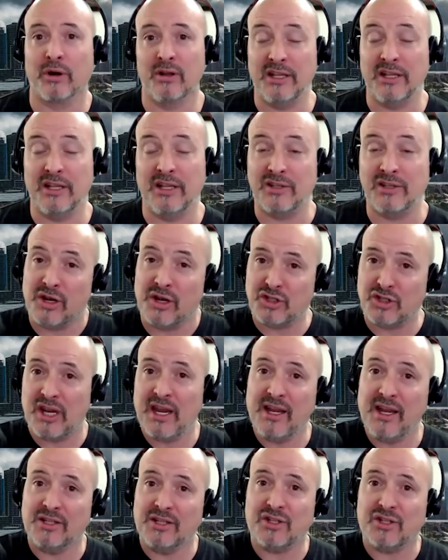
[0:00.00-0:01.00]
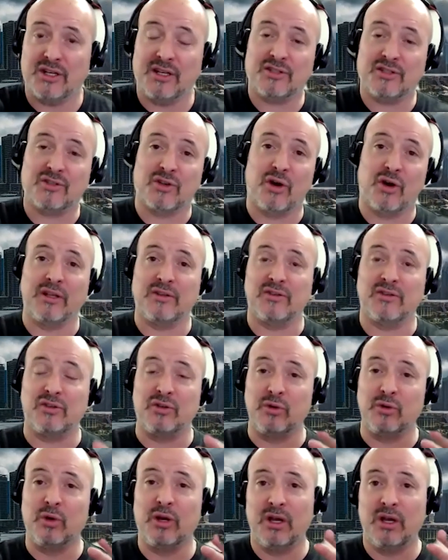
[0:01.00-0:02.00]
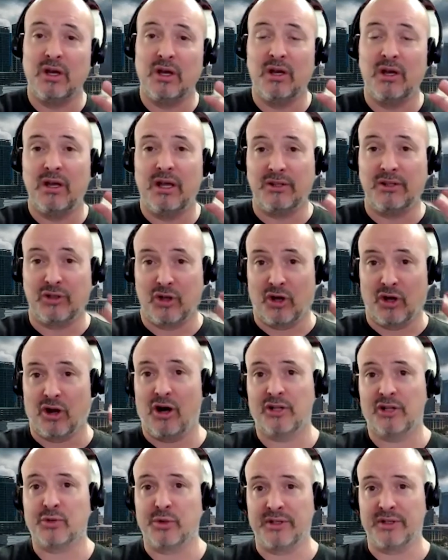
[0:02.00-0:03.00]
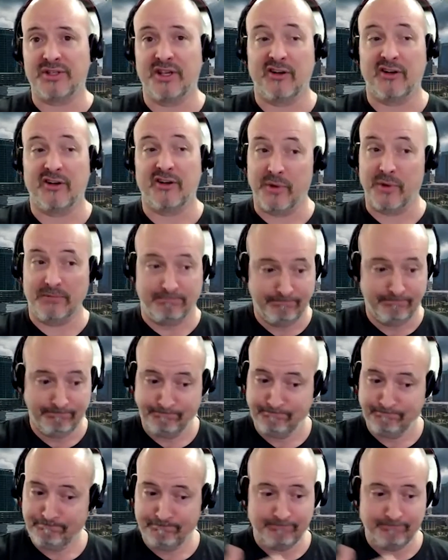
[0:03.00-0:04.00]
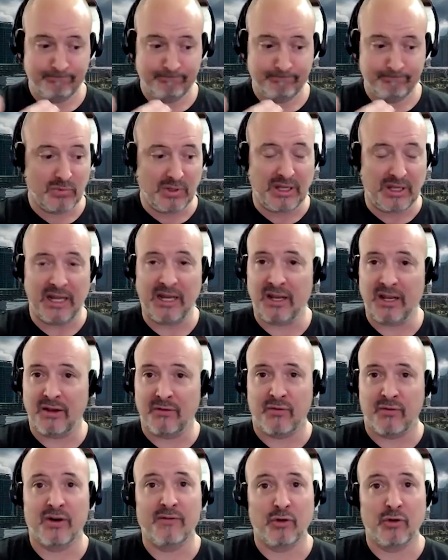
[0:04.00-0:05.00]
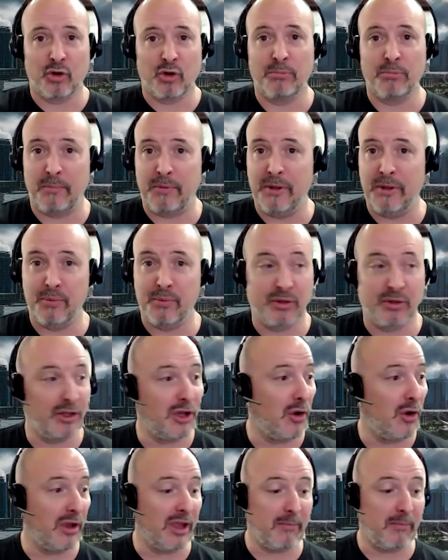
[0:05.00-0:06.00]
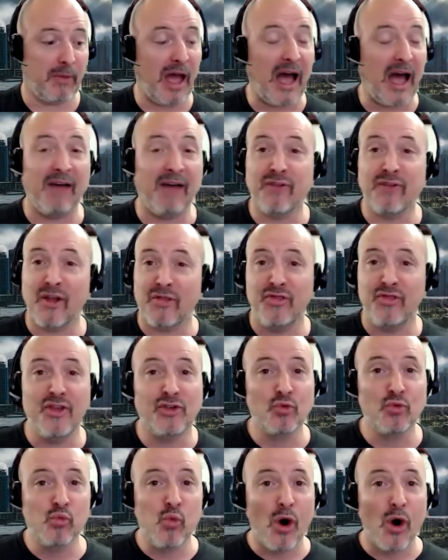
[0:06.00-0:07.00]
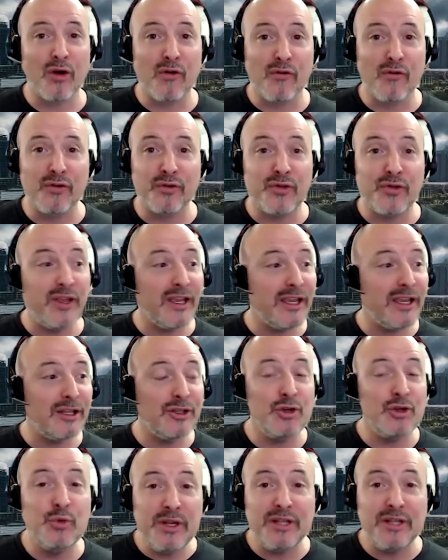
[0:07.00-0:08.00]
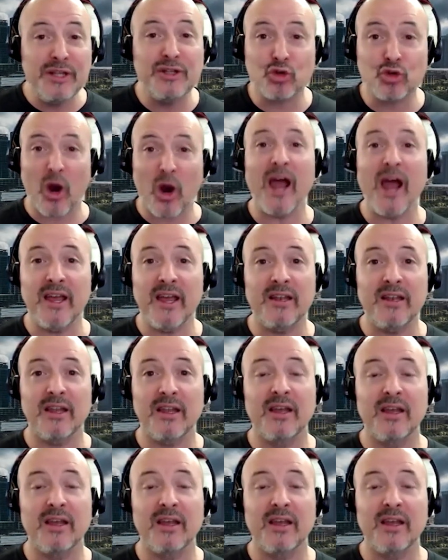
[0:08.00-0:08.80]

It's going to change and it's going to it's going to alter itself. But getting in front of a group of people and going, I've got this wonderful thing and you need to try it,